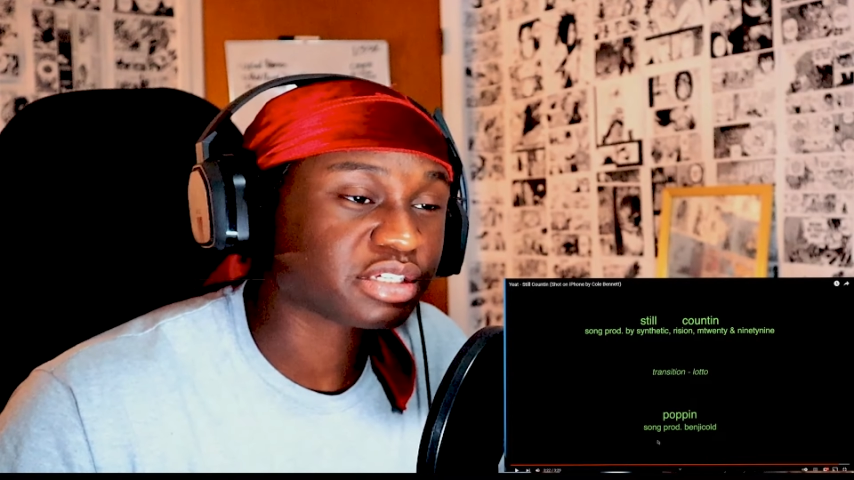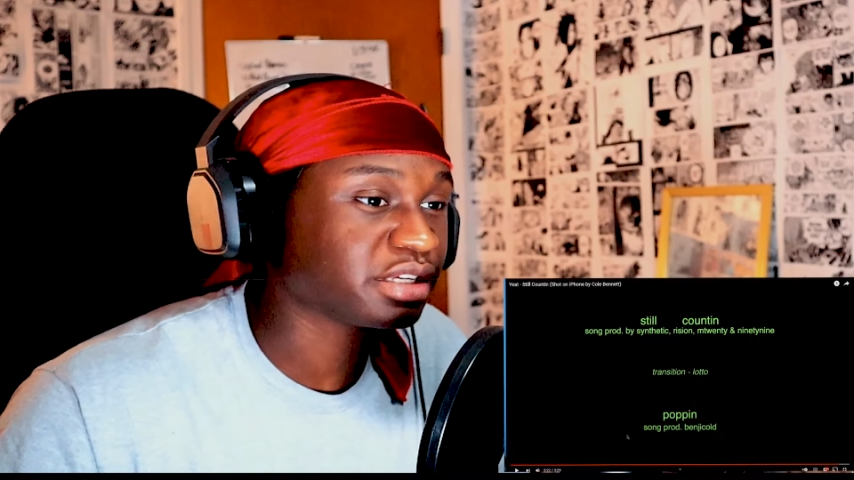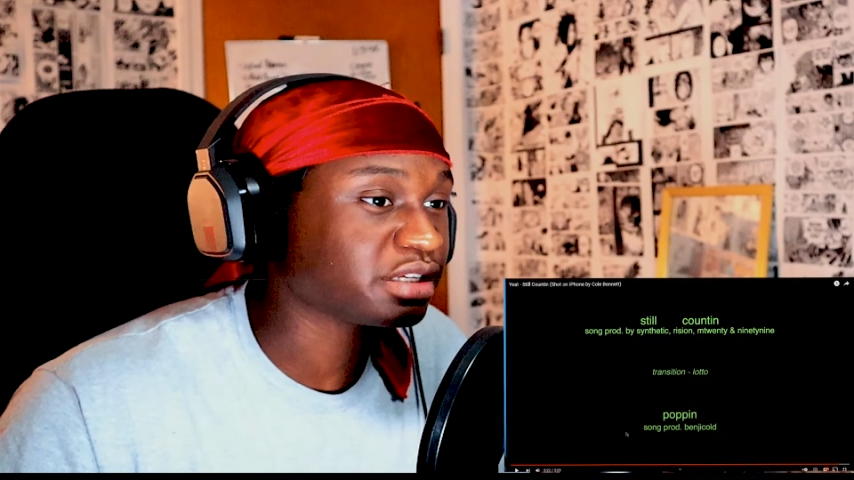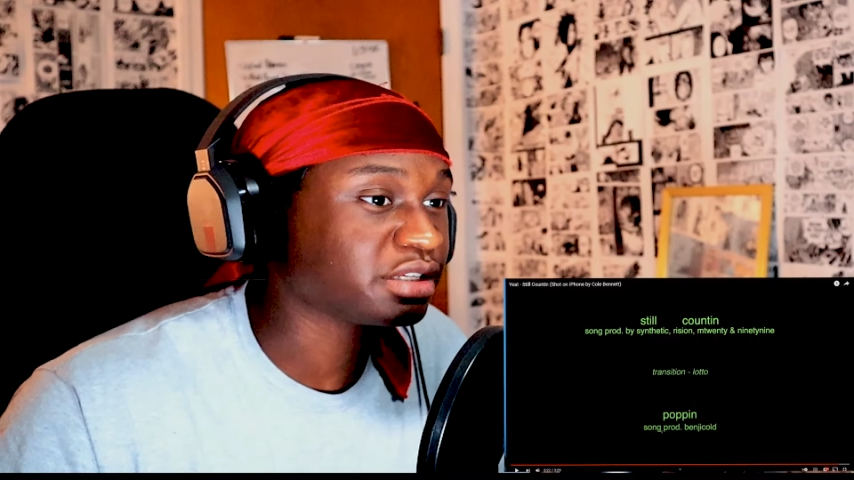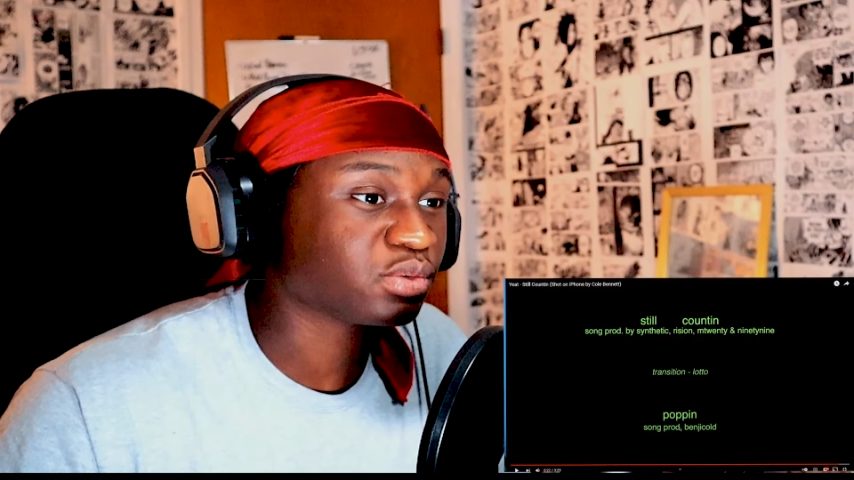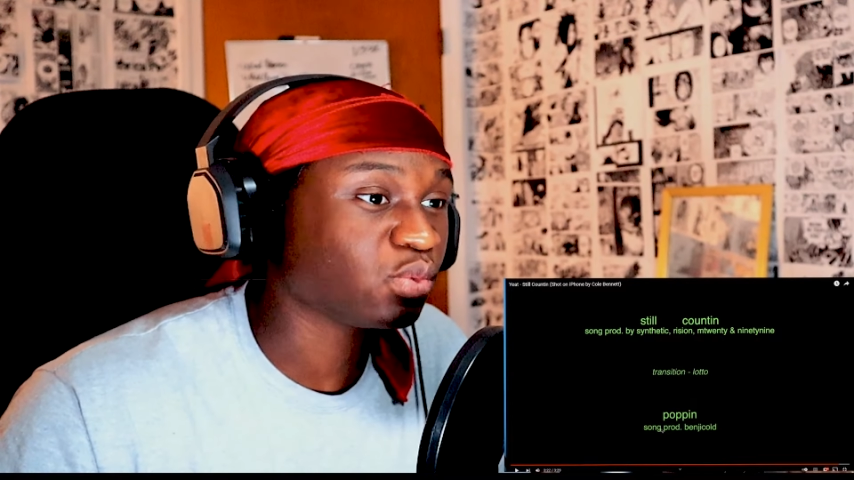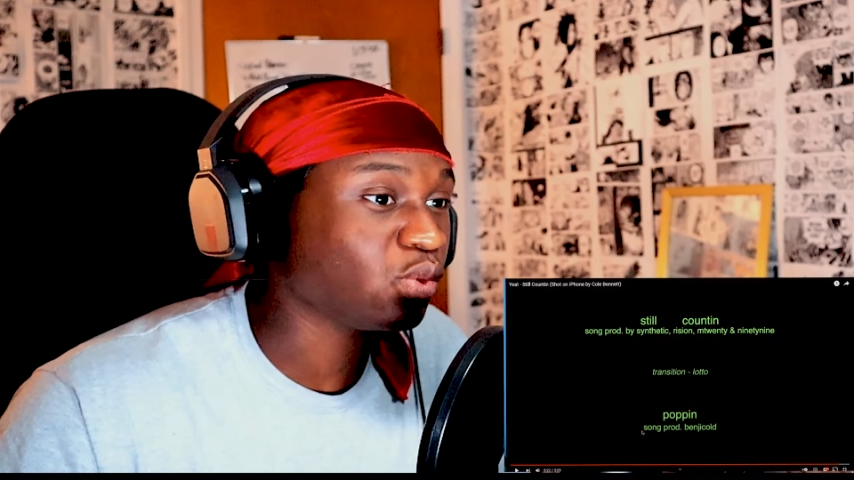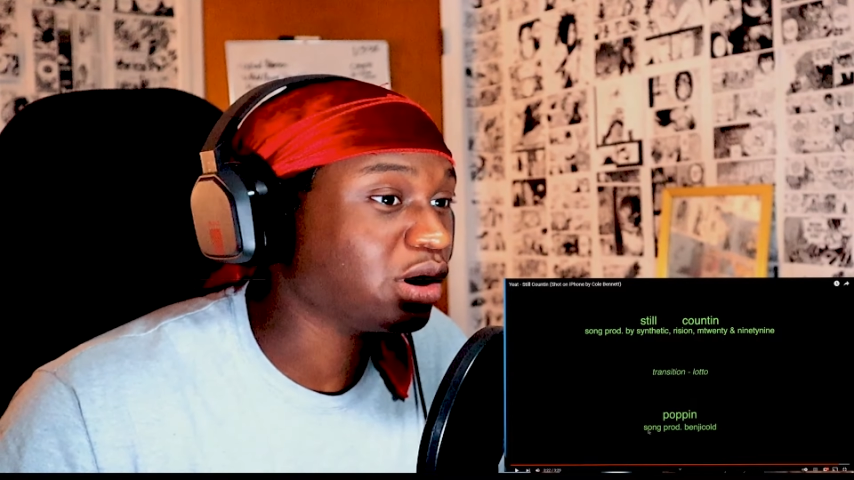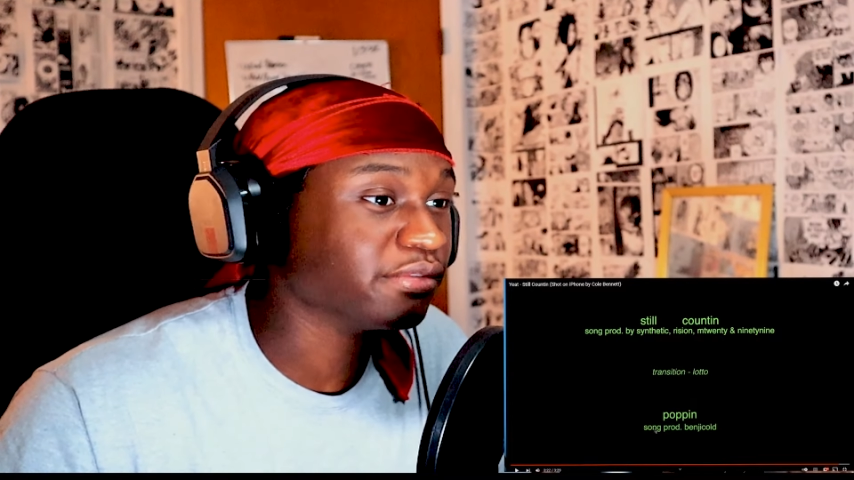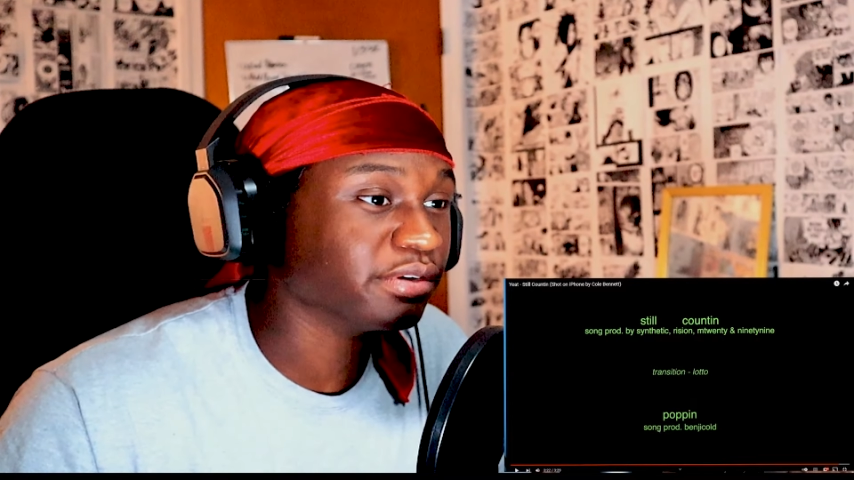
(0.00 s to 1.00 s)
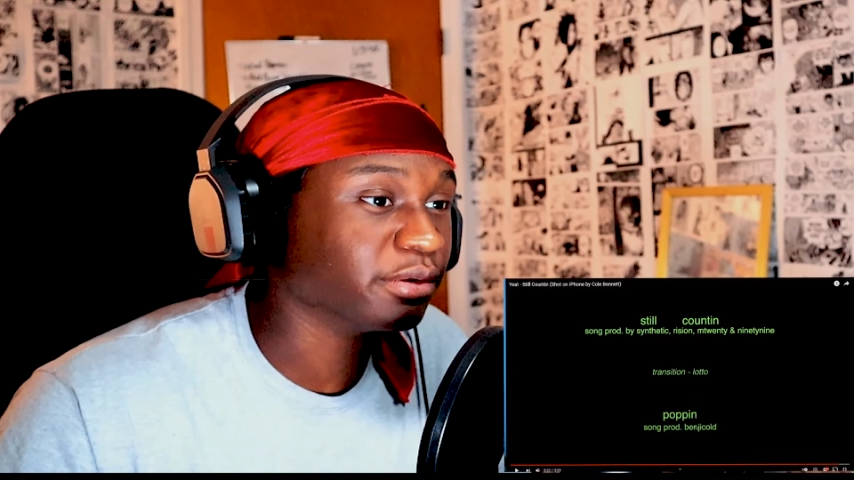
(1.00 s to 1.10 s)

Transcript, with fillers: niggas, whoever,